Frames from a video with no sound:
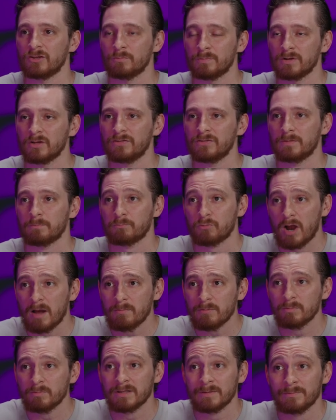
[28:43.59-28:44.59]
You built it
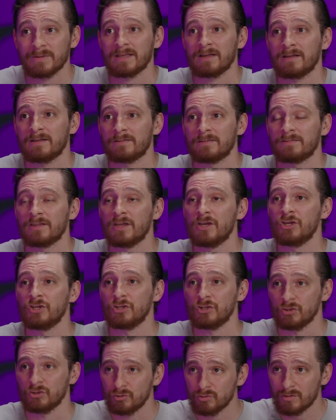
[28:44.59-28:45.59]
probably because
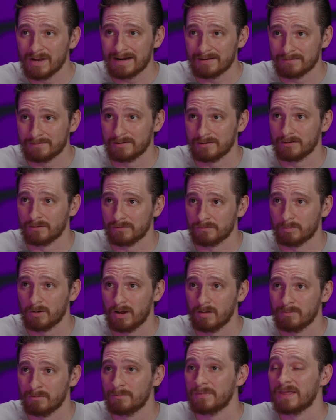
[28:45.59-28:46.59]
you had a serious
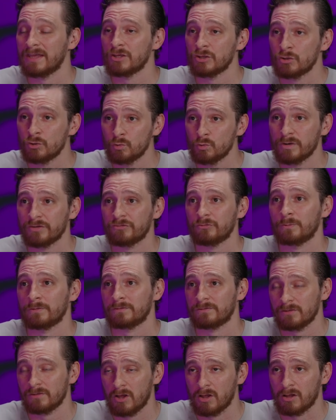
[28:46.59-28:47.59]
problem that you wish
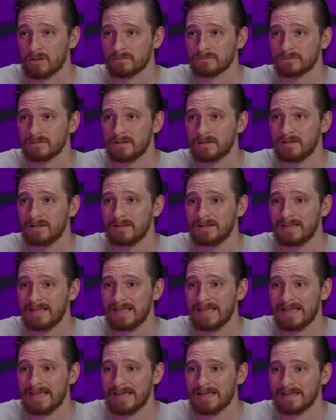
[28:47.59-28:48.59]
was solved,
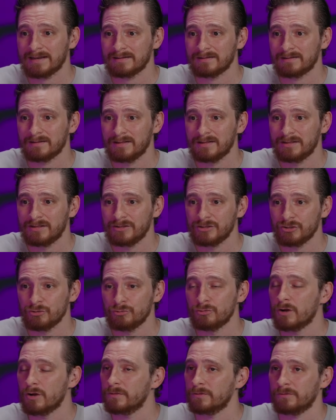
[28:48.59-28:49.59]
and
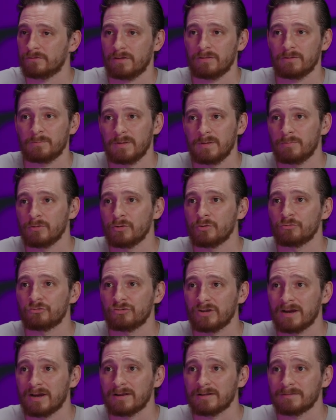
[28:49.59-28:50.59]
there's other people who
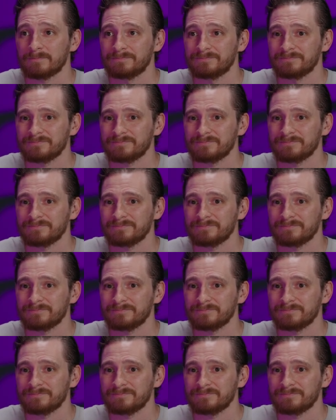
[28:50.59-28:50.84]
share it.